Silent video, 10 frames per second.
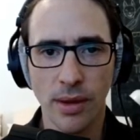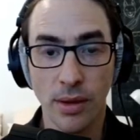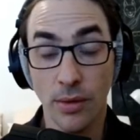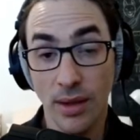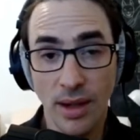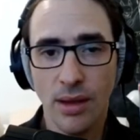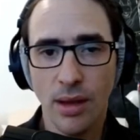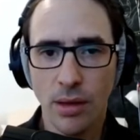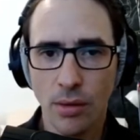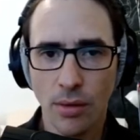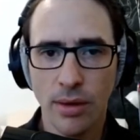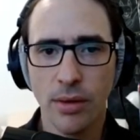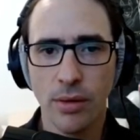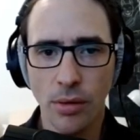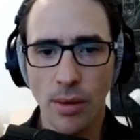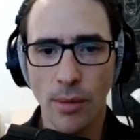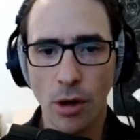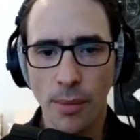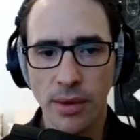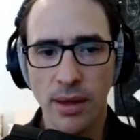You need these tools to do
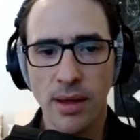MLOps,